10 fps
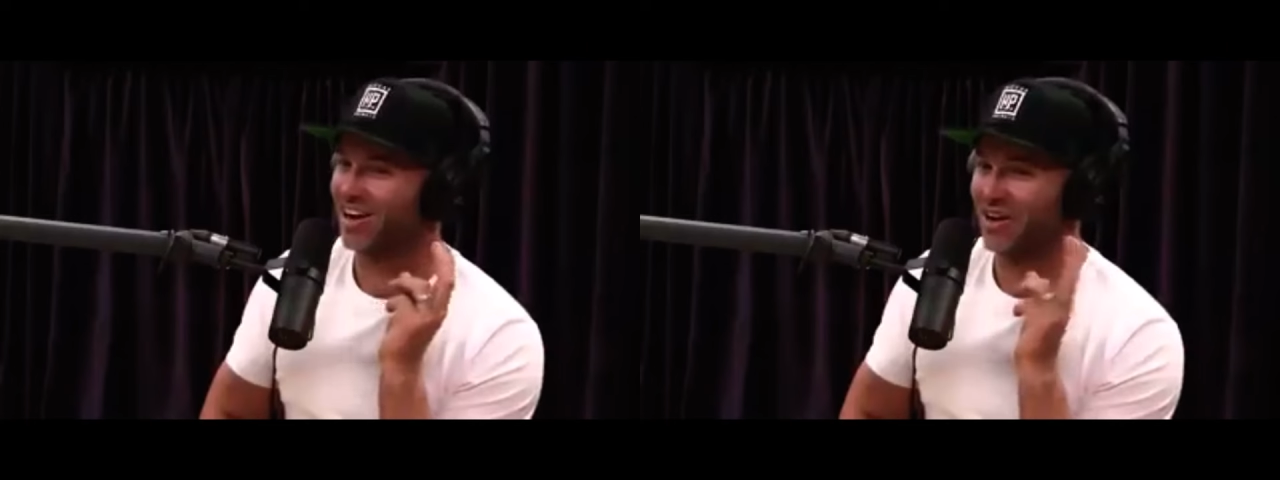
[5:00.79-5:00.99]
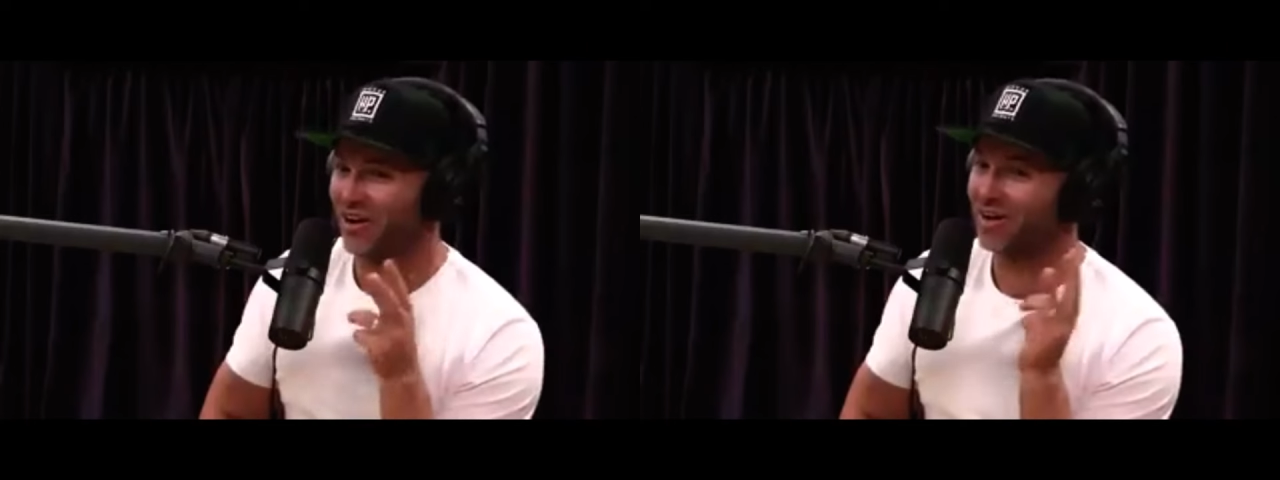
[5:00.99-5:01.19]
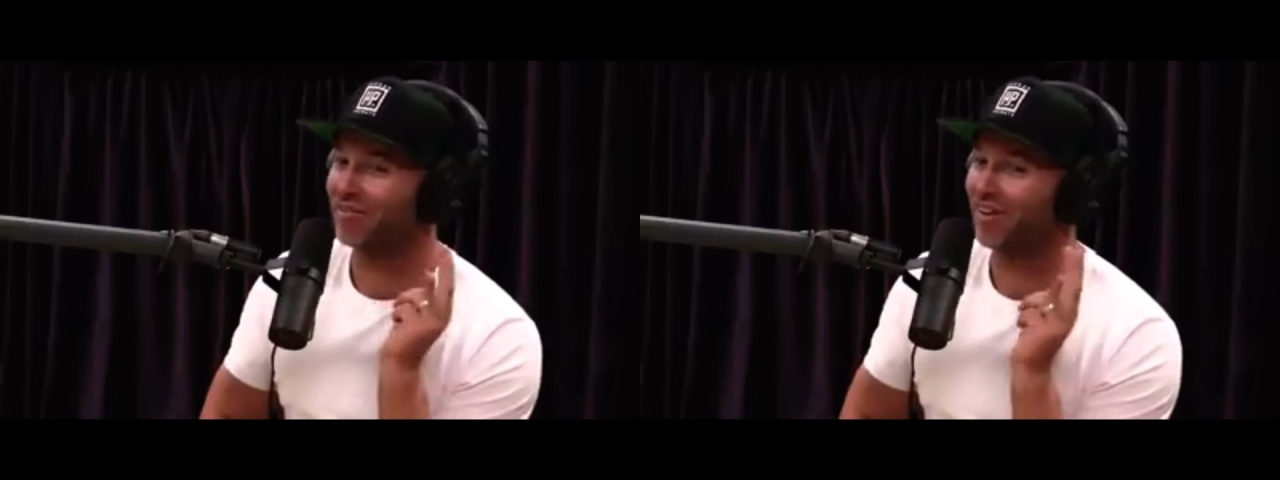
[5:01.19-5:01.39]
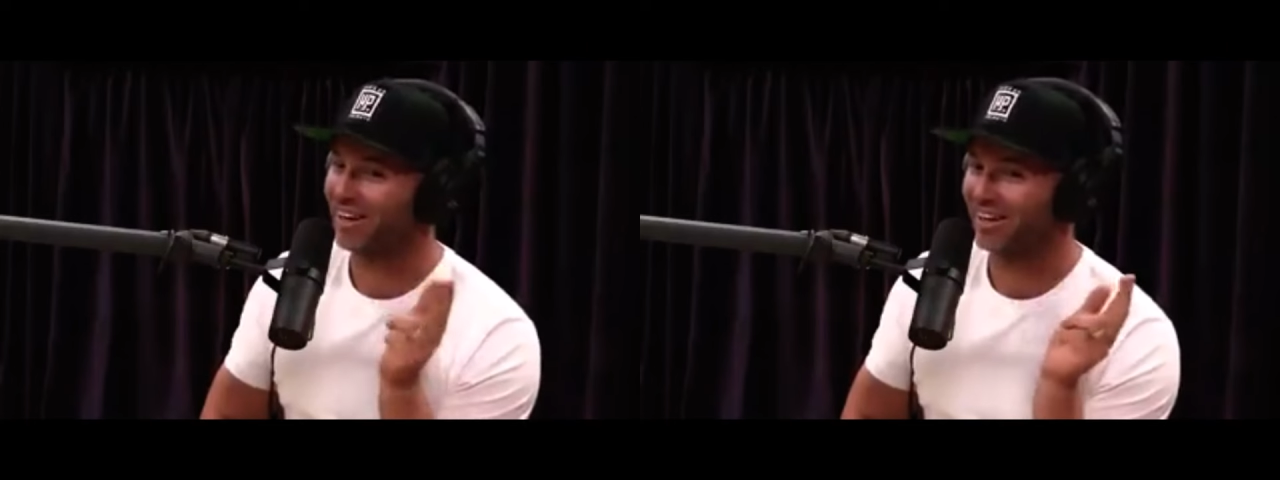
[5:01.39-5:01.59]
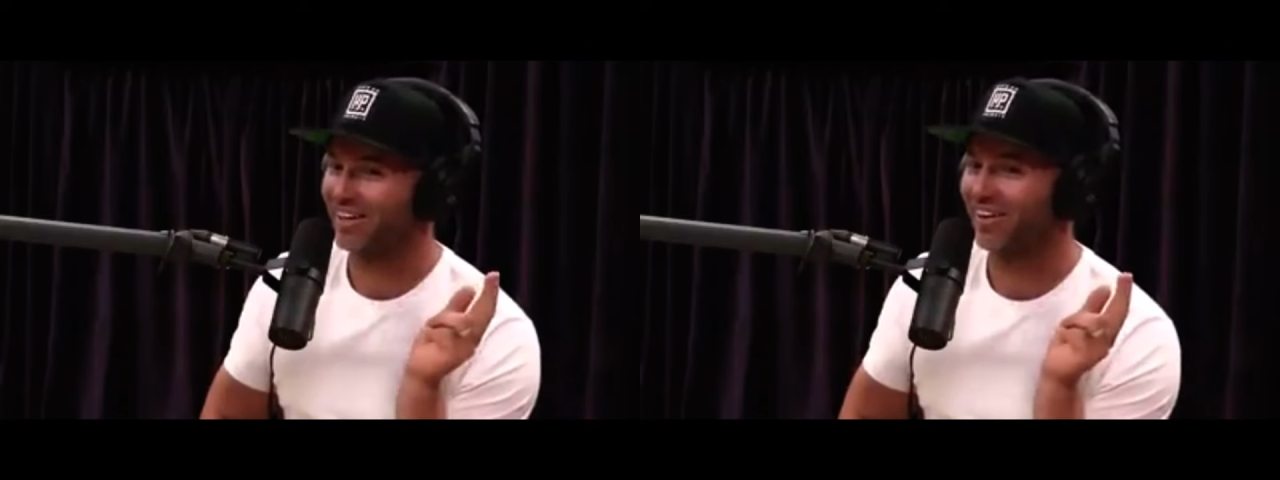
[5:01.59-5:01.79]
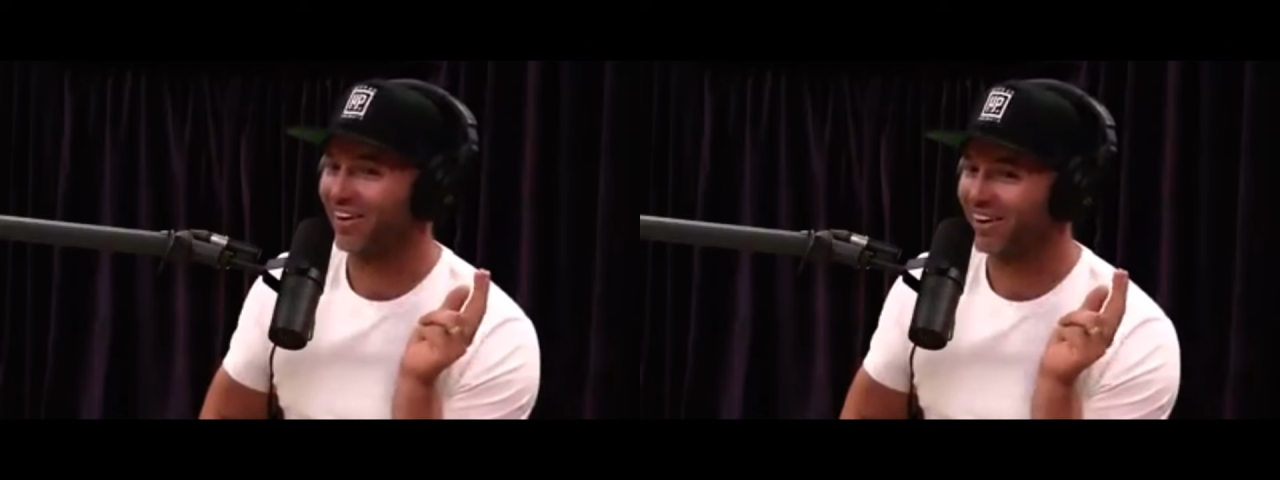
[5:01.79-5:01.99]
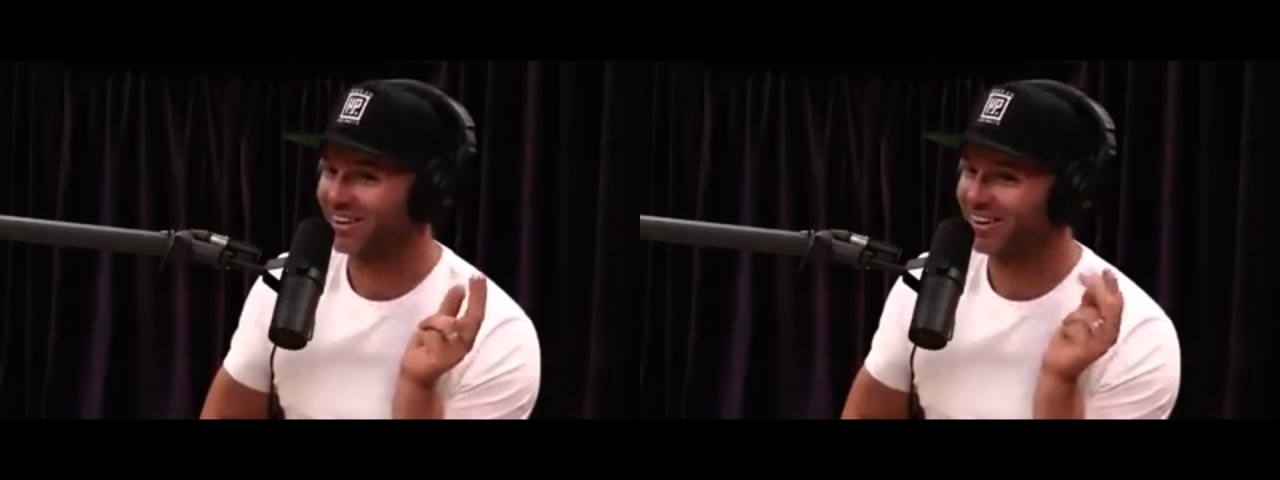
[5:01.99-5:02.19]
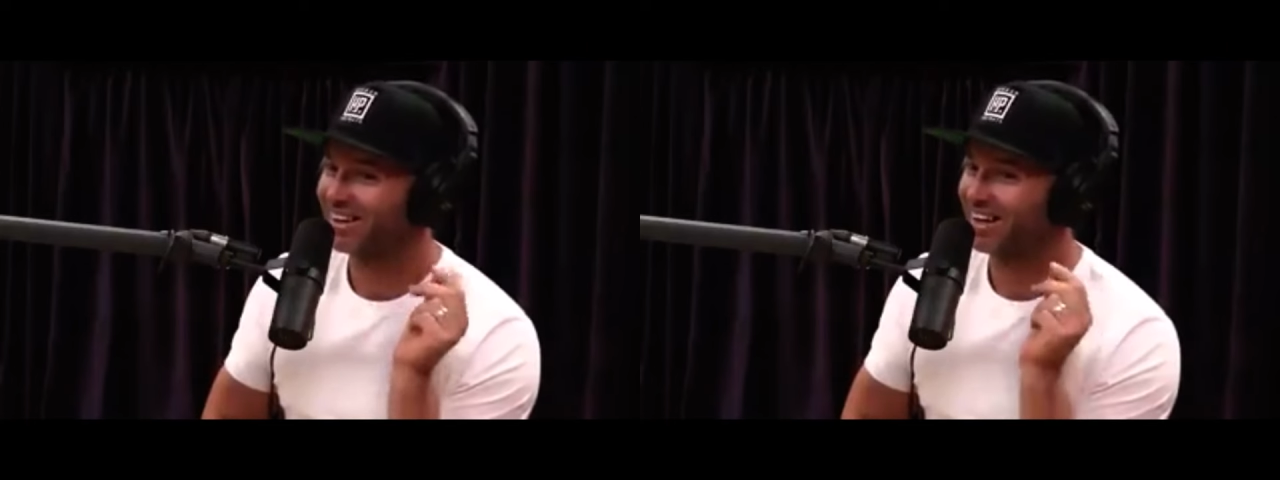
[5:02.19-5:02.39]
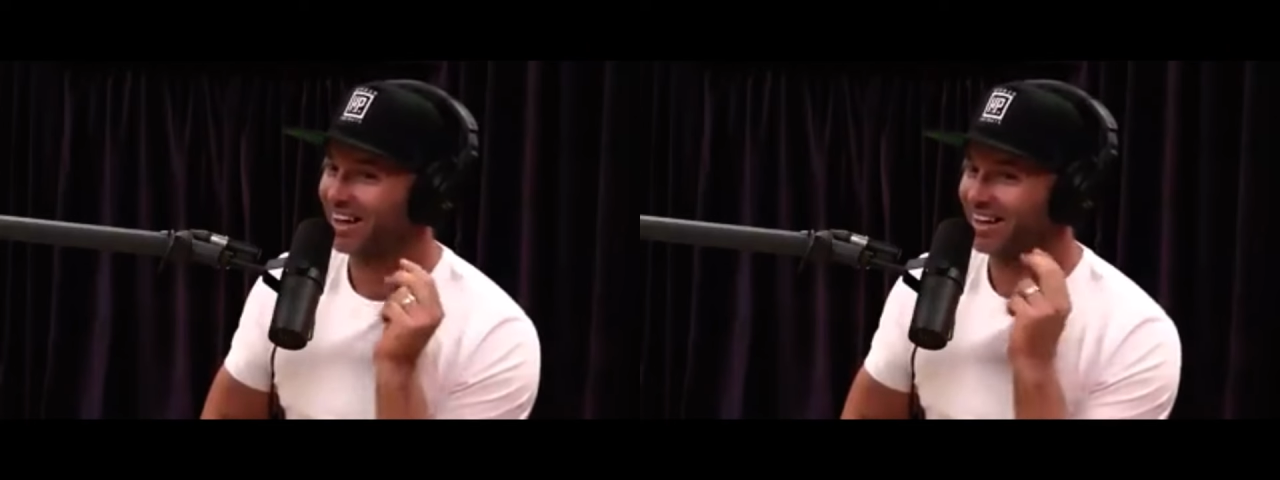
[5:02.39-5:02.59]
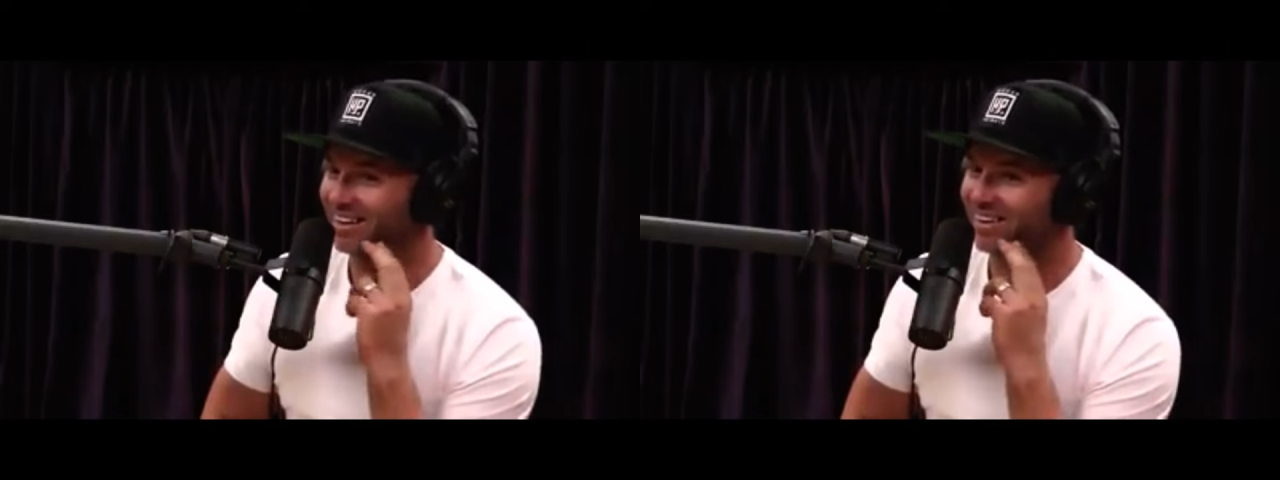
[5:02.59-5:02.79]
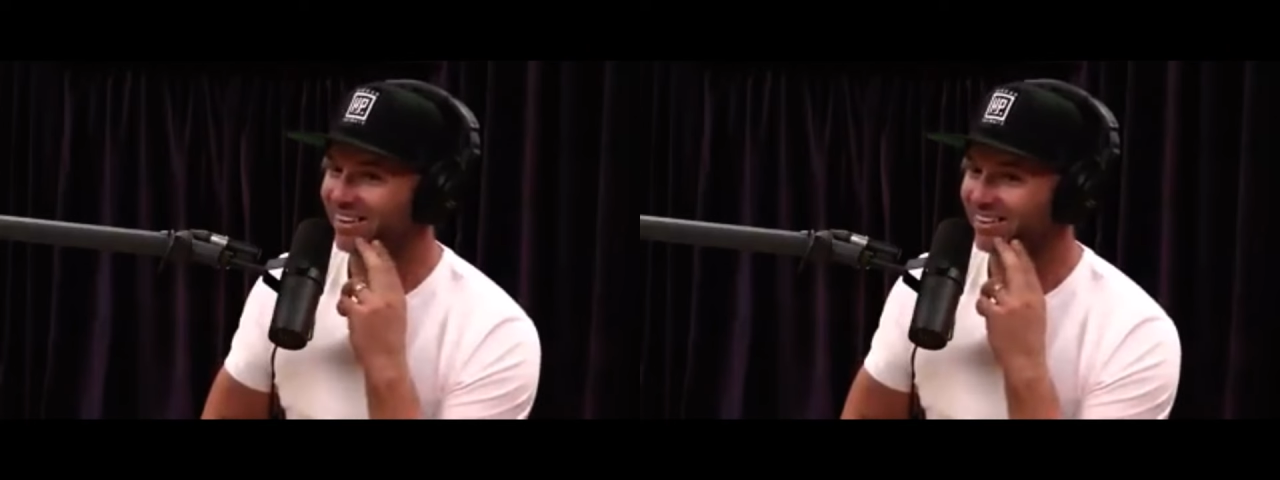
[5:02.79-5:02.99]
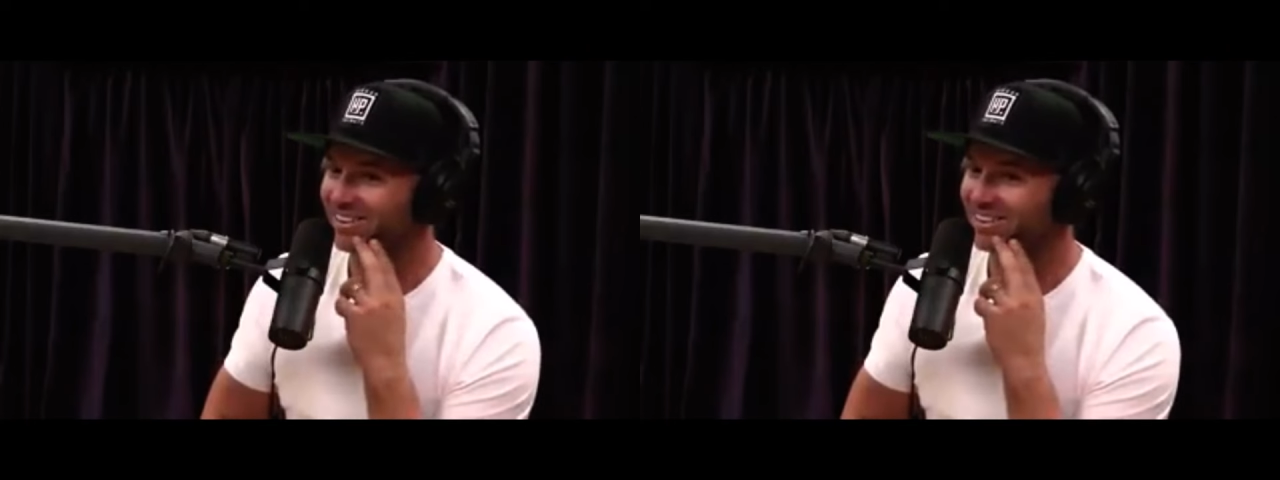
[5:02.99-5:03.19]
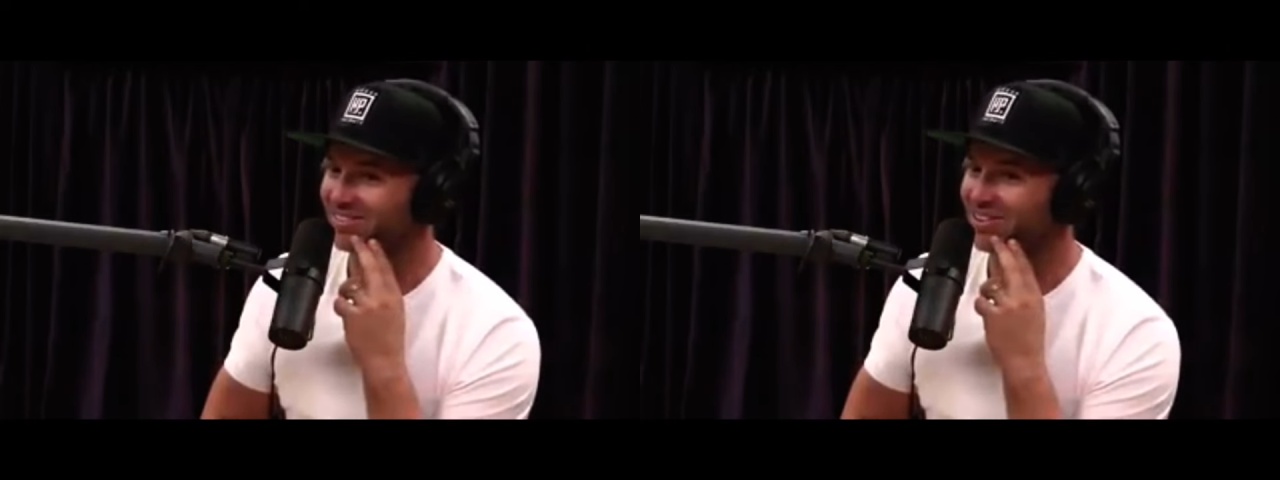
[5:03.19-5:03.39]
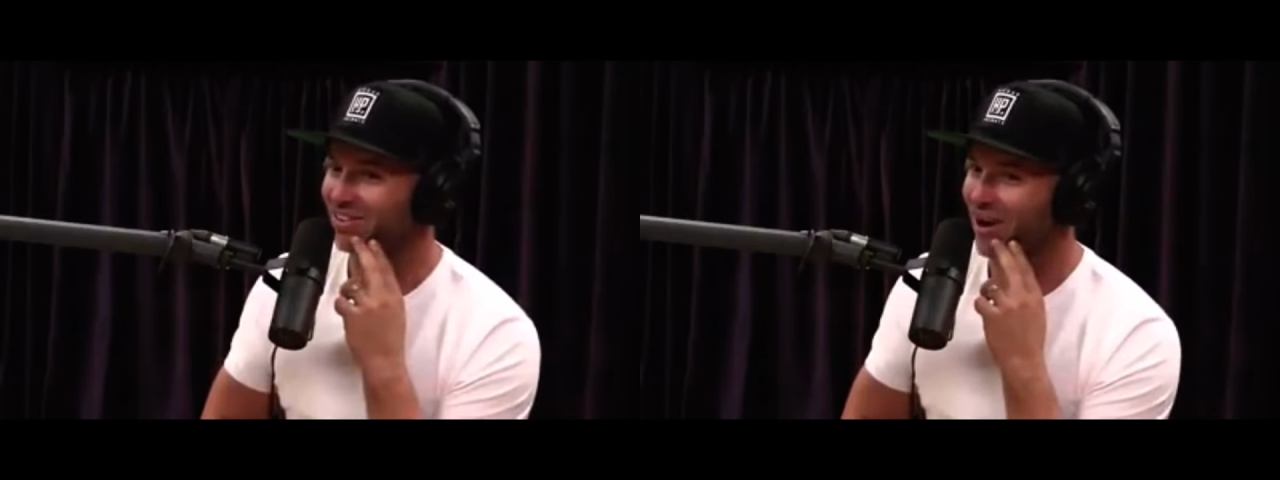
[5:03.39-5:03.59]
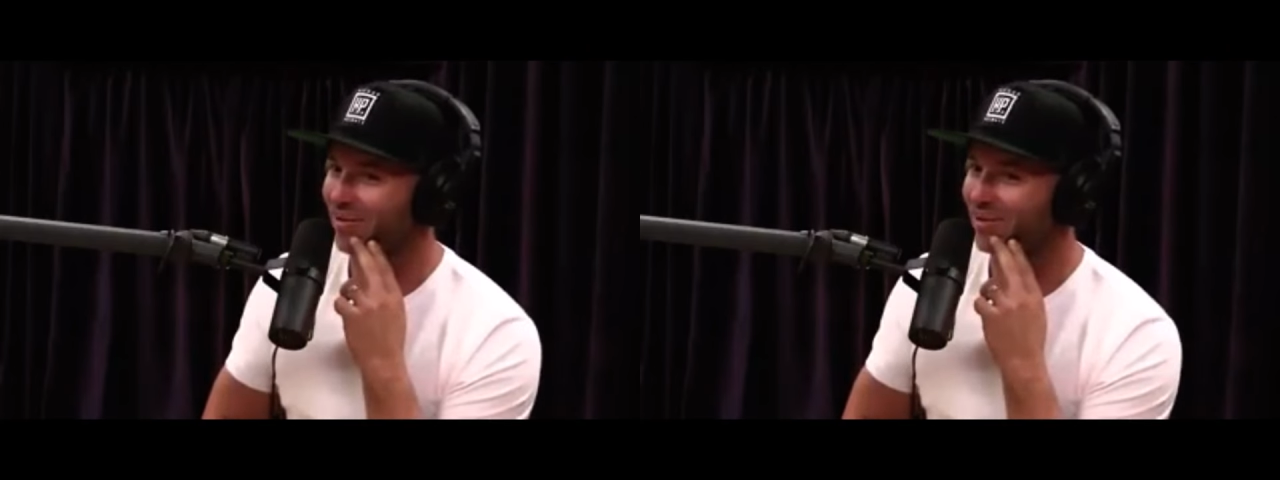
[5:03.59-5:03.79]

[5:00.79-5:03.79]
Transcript: No, you're fucking not. Yeah. And listen, you're in bitch, some trouble.